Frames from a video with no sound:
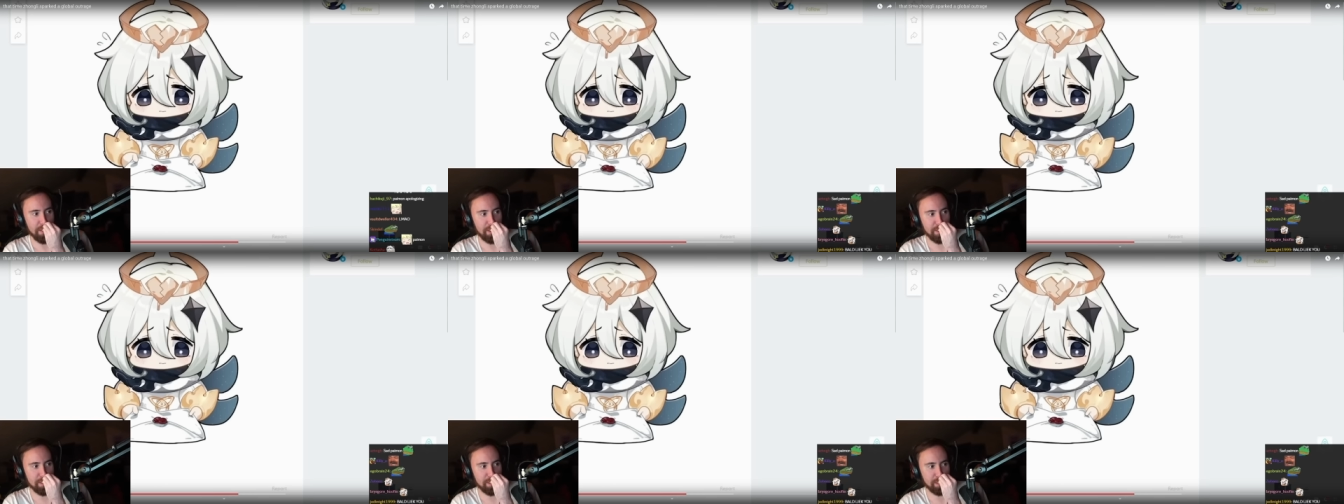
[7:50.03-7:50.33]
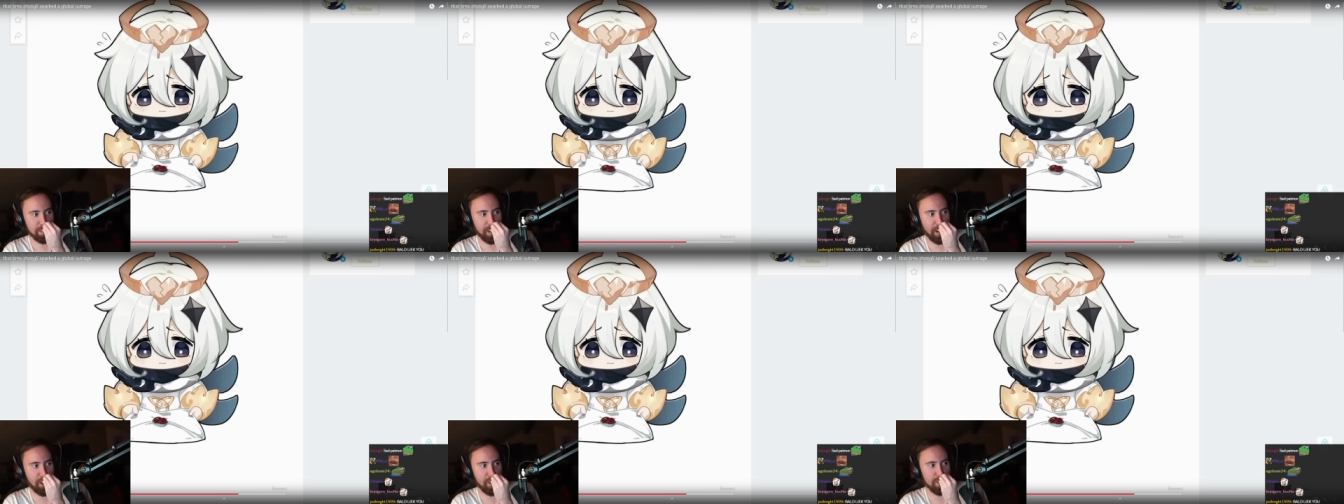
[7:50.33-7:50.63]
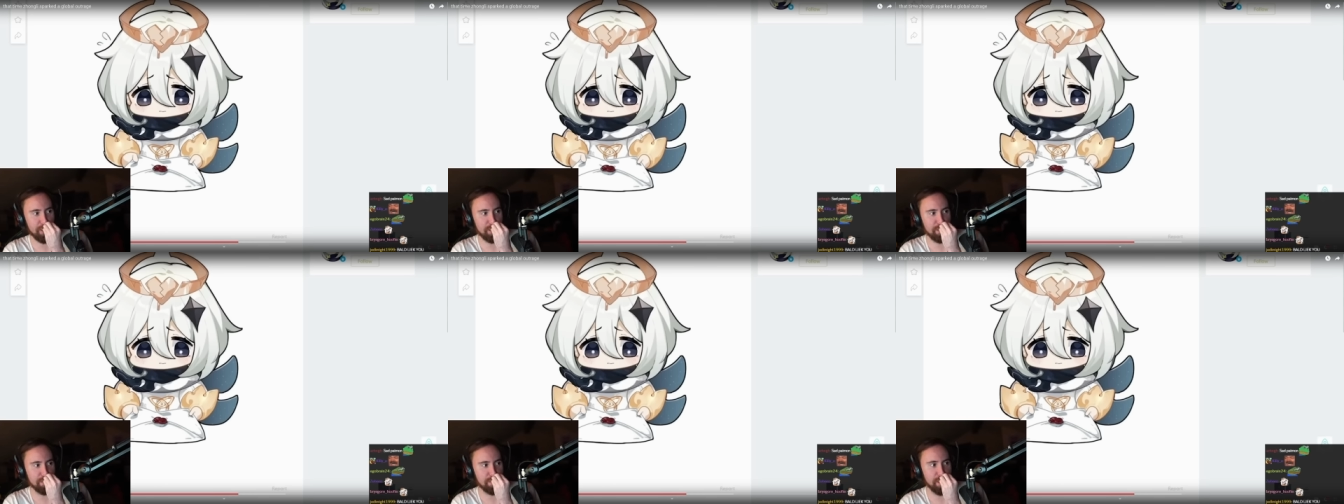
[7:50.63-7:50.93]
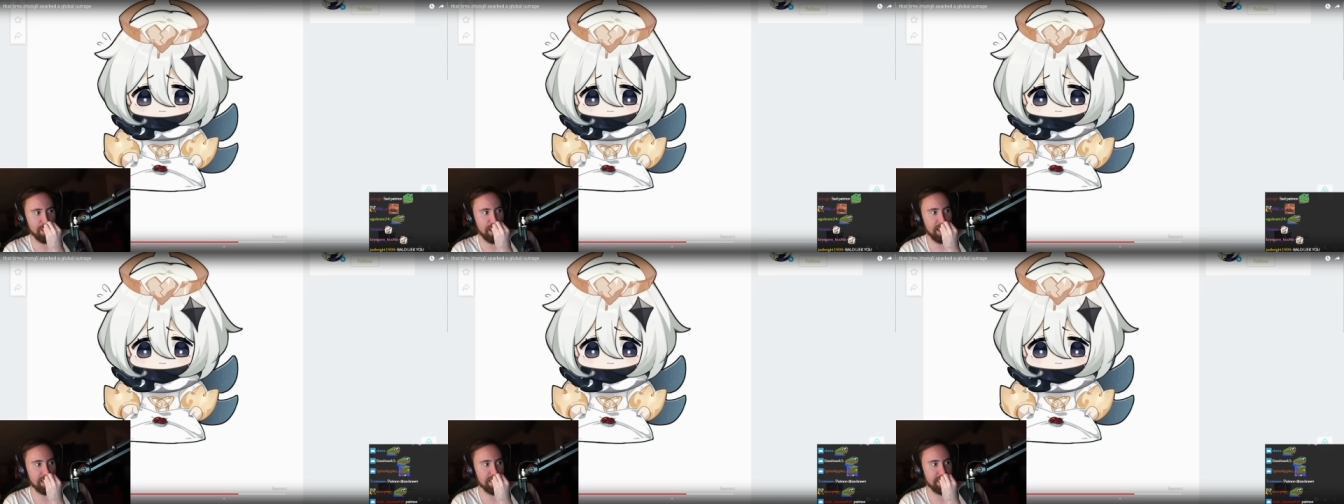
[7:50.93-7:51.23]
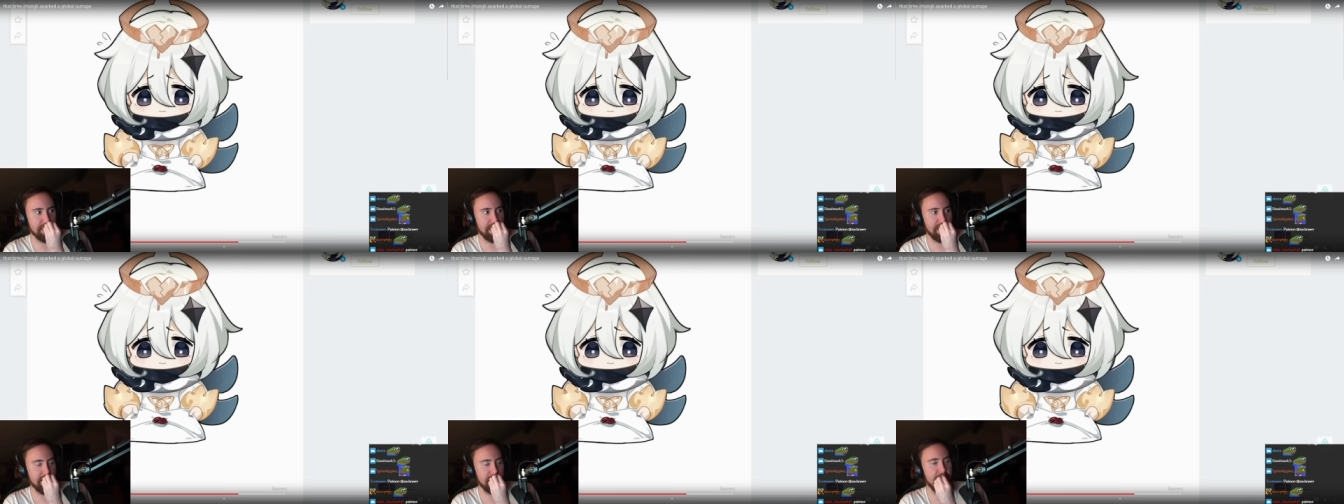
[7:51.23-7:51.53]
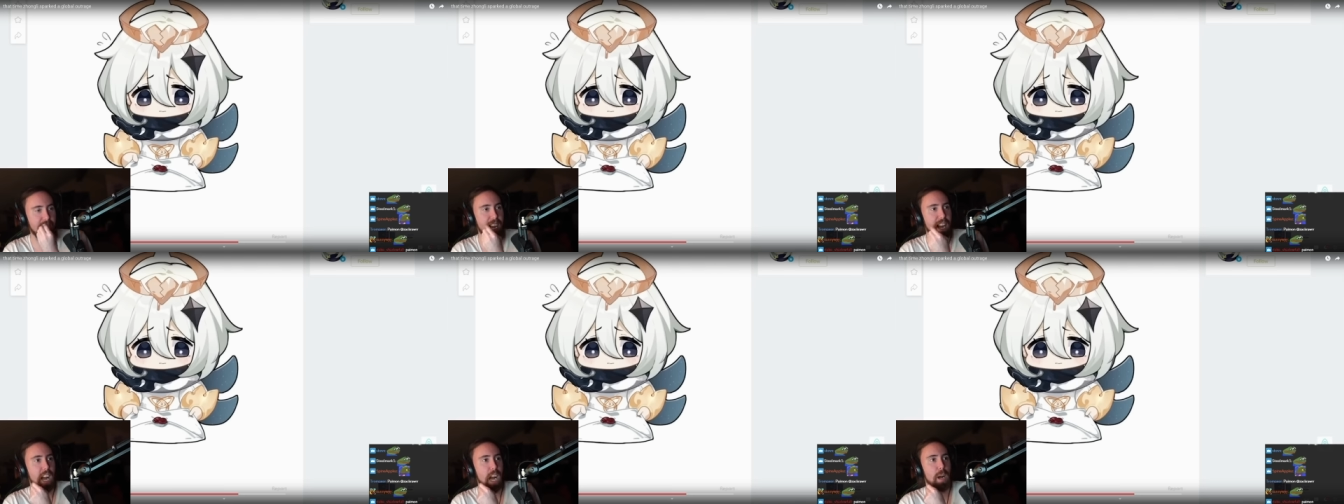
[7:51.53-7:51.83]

They're scared as fuck. Yeah,